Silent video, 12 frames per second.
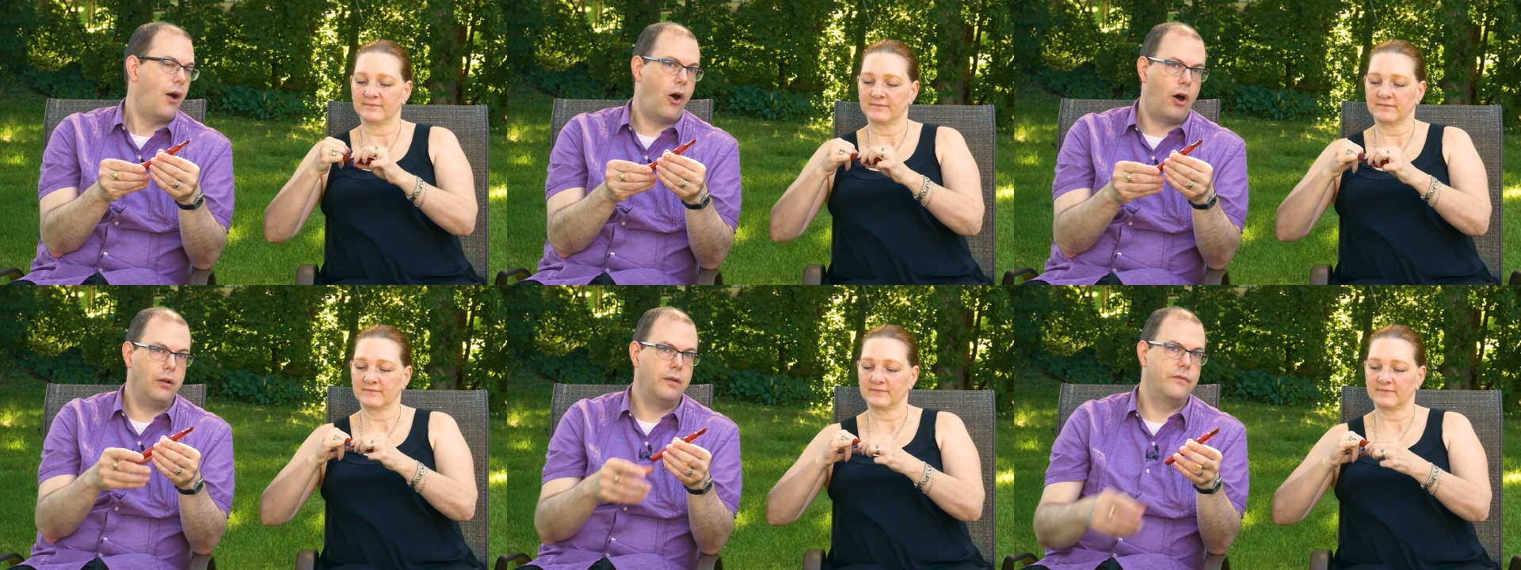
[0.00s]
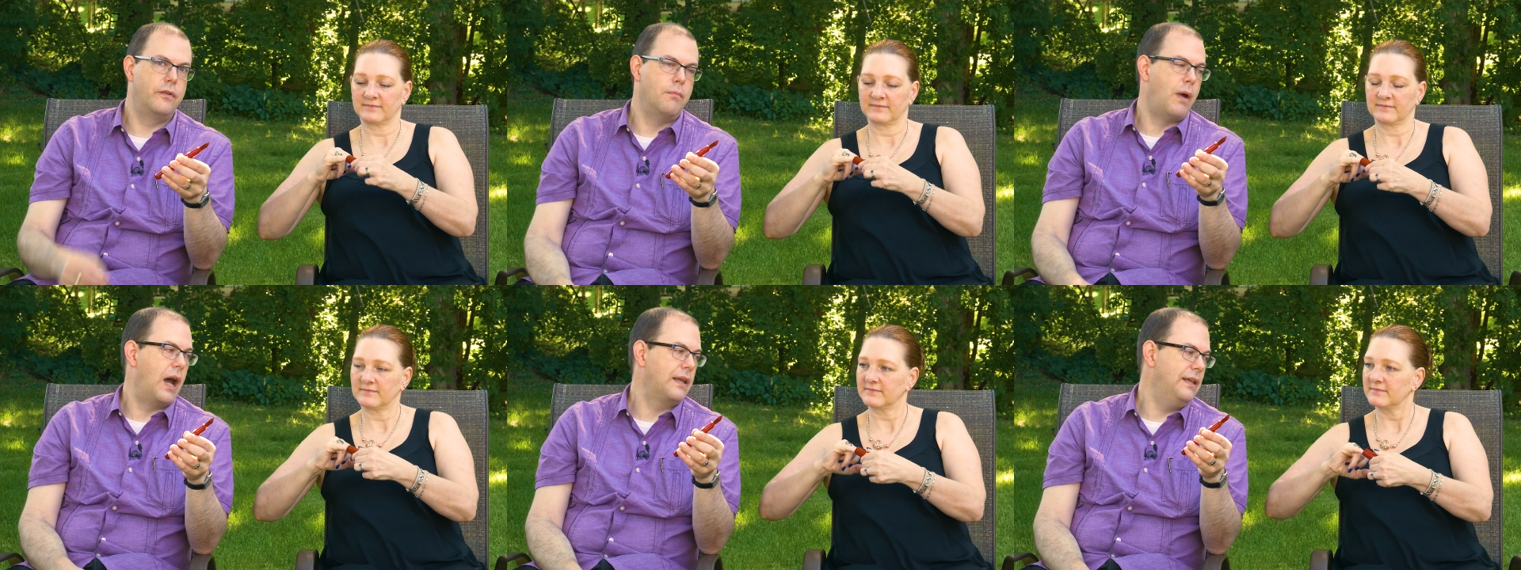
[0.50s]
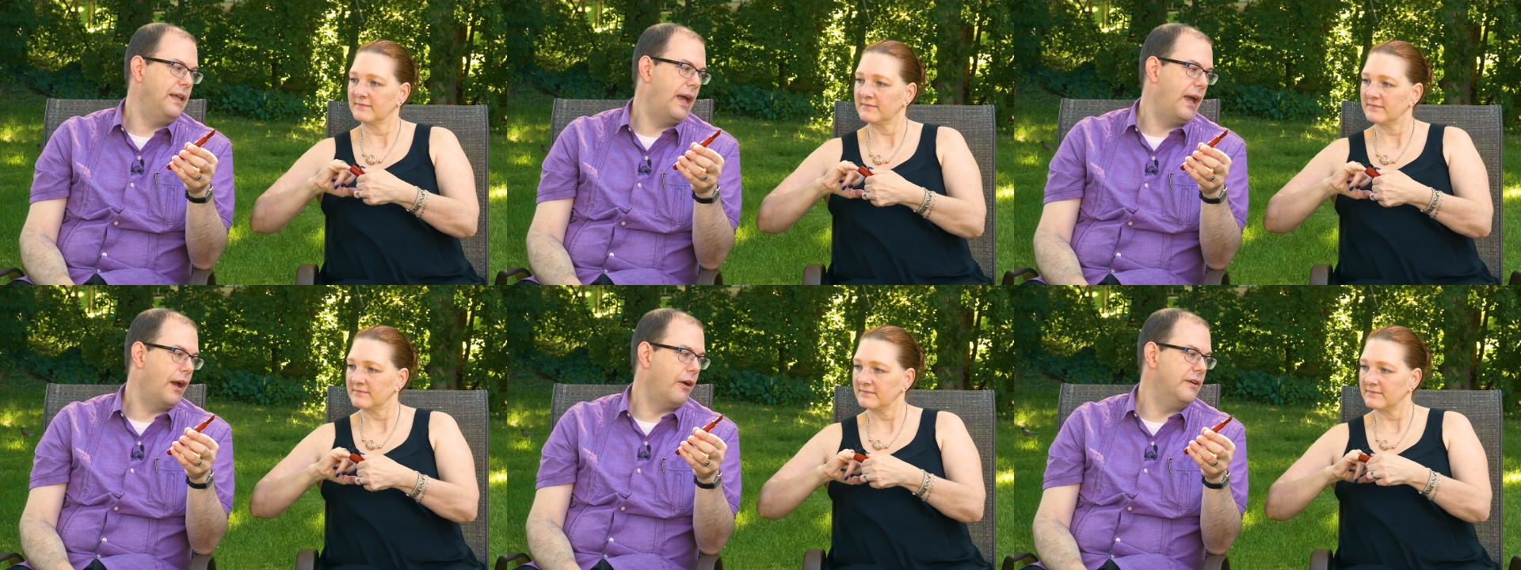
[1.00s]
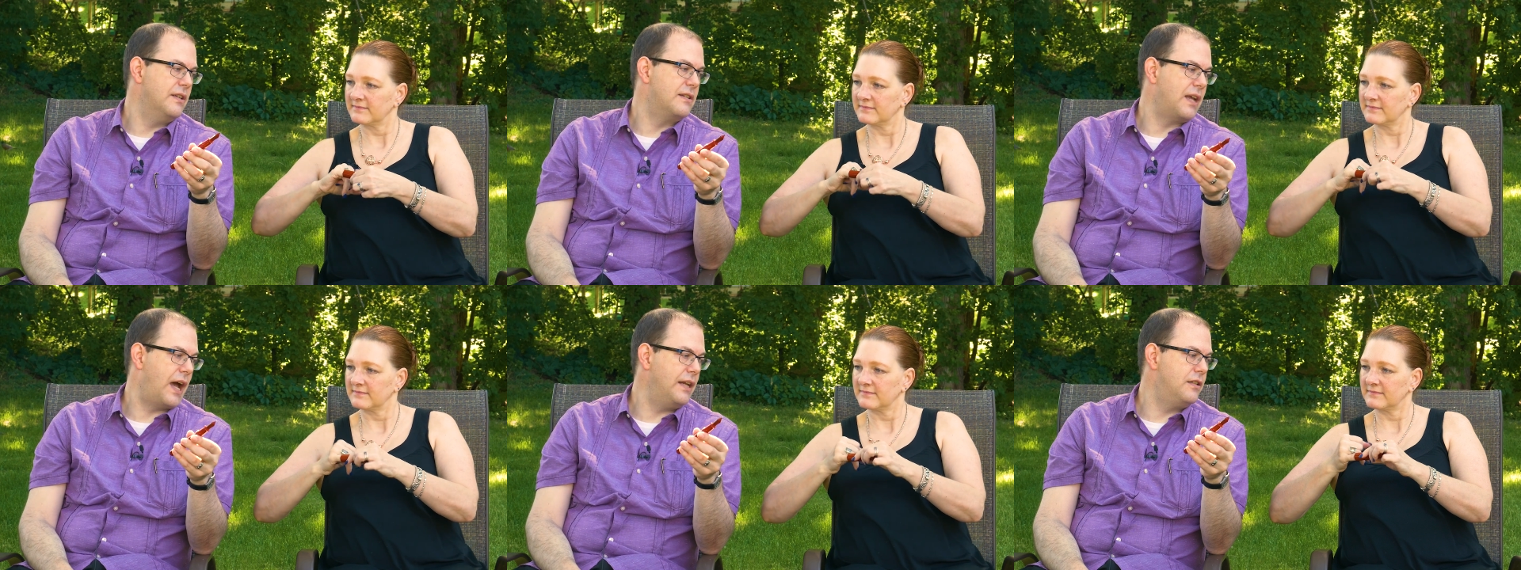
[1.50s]
Speaker 1: all of their maki-e are
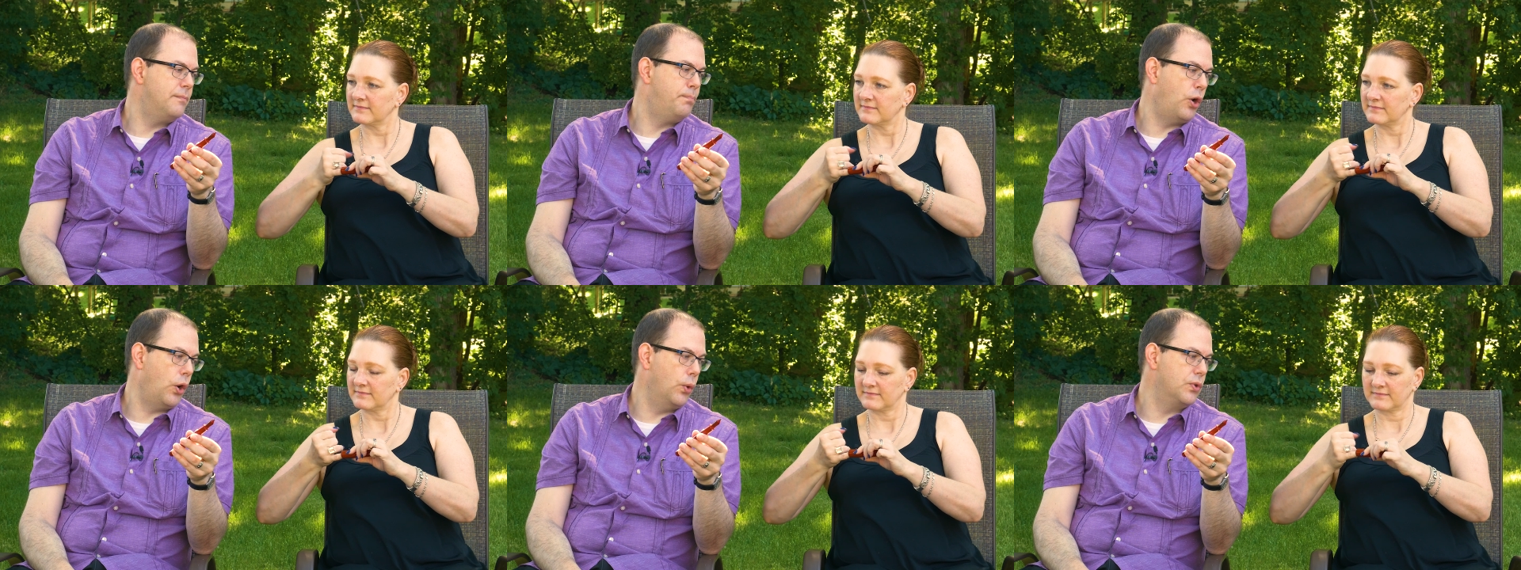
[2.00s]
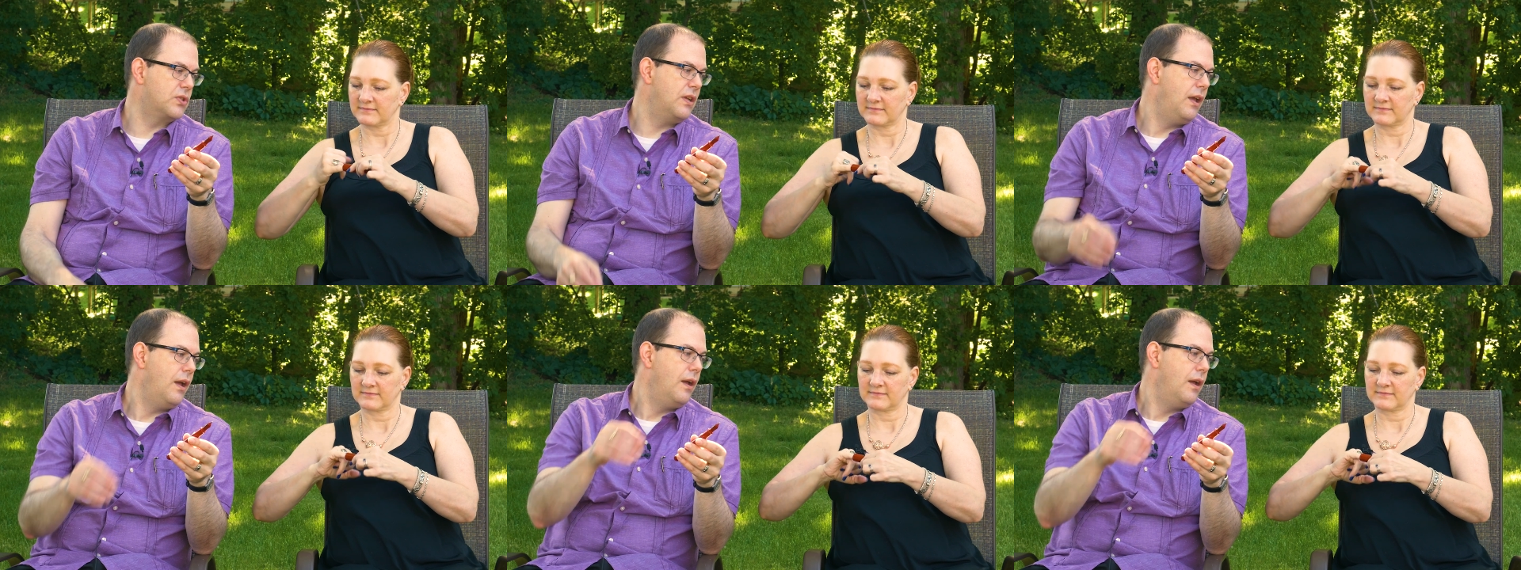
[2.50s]
designed to post.